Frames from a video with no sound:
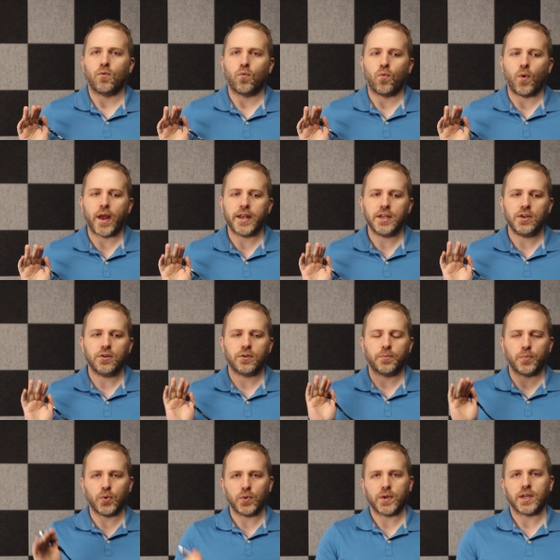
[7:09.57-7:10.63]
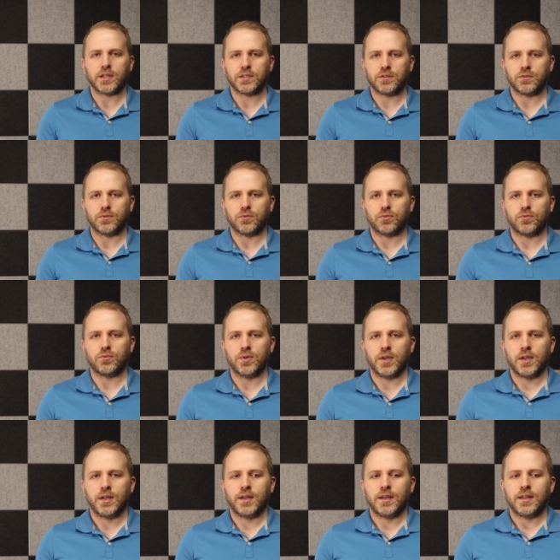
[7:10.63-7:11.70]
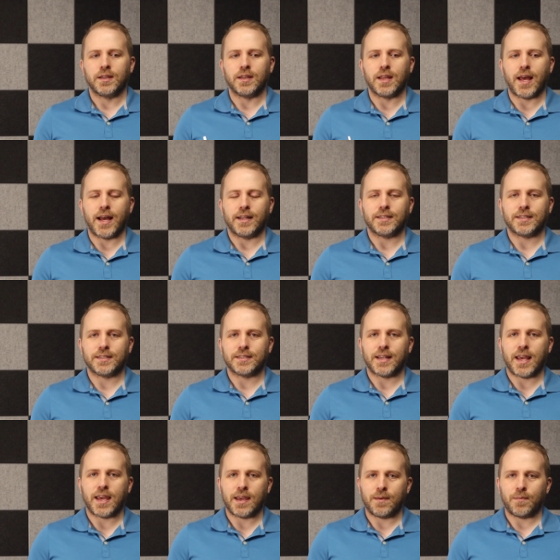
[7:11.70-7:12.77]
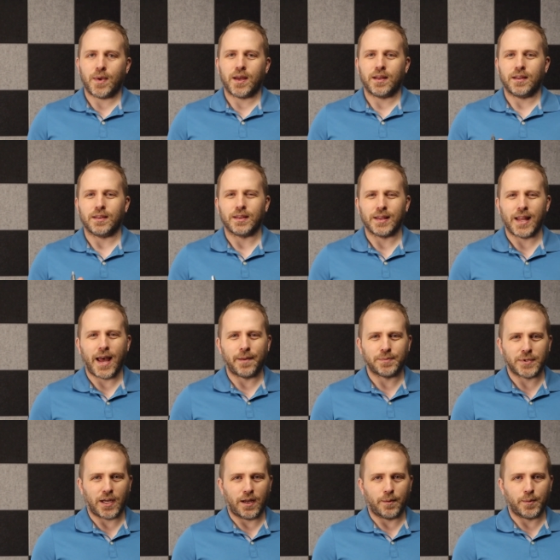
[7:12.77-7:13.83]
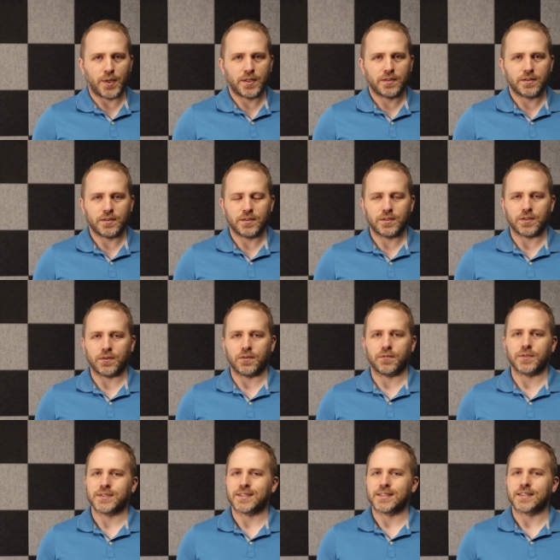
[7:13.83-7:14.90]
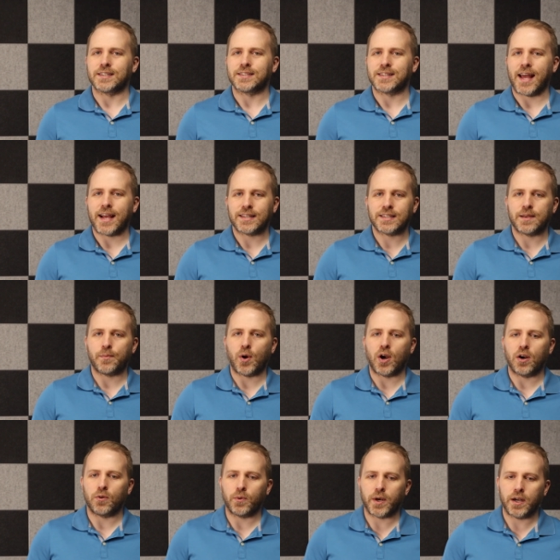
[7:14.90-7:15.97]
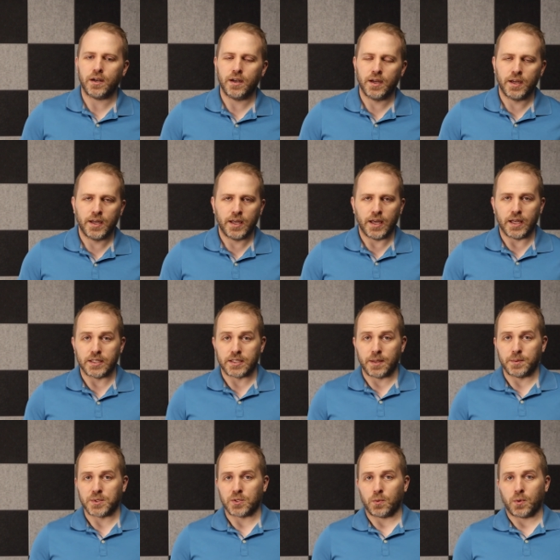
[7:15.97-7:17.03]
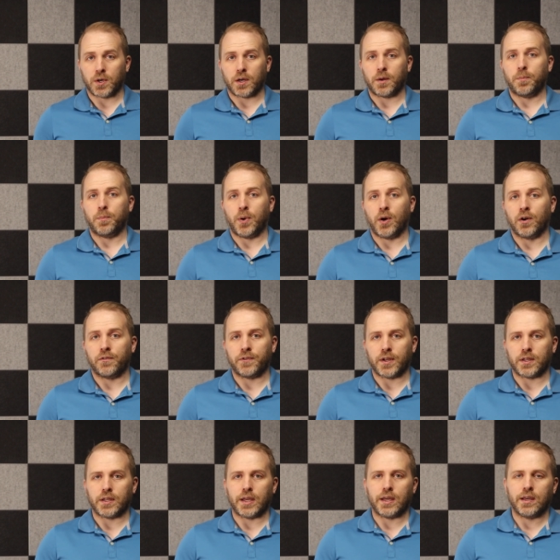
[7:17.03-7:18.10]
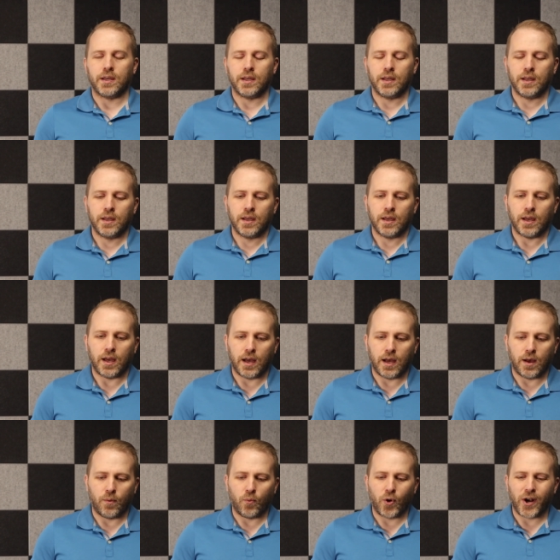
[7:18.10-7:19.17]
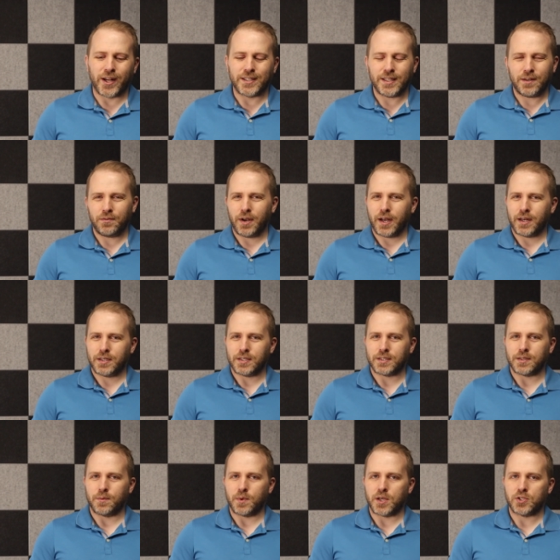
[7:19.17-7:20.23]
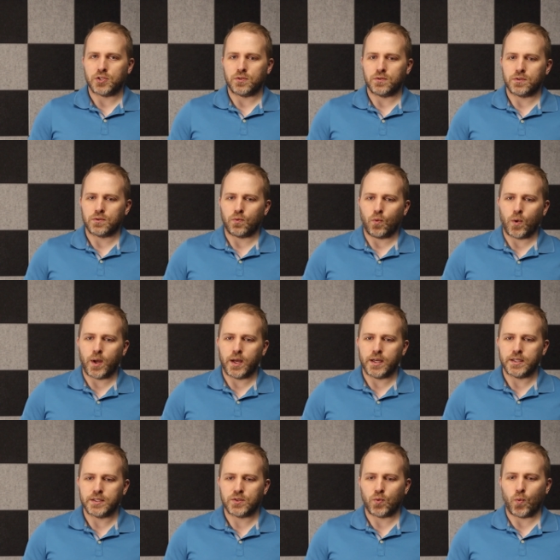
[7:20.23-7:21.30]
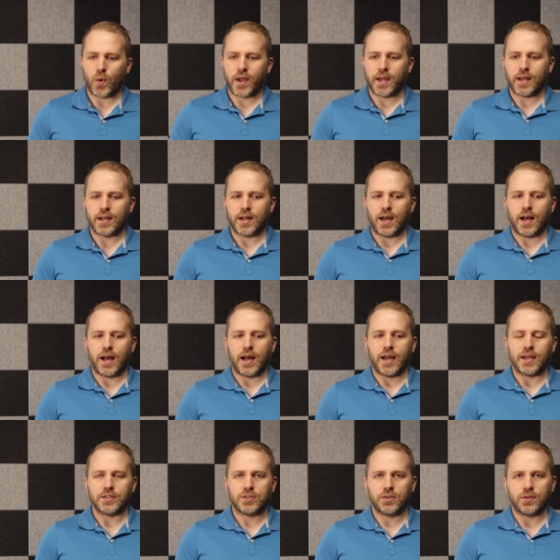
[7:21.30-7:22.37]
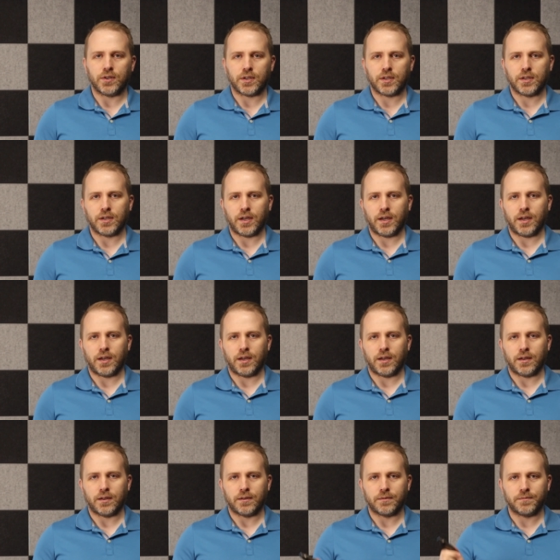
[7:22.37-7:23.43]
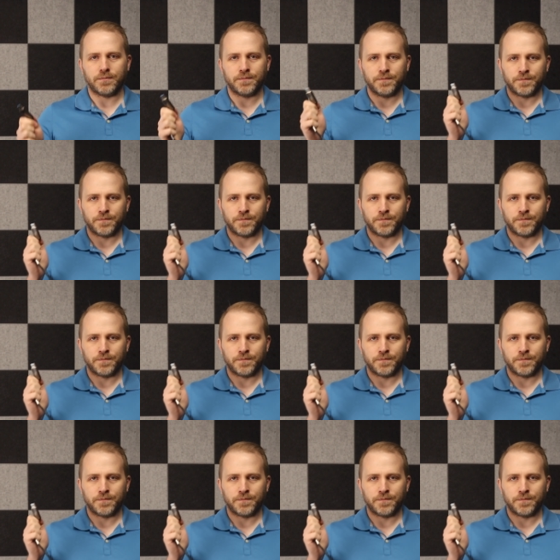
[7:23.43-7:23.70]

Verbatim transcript: when you're booting to that same laptop. So if it's the exact same hardware, it seems to work perfectly. Where I did run into some issues was when I took the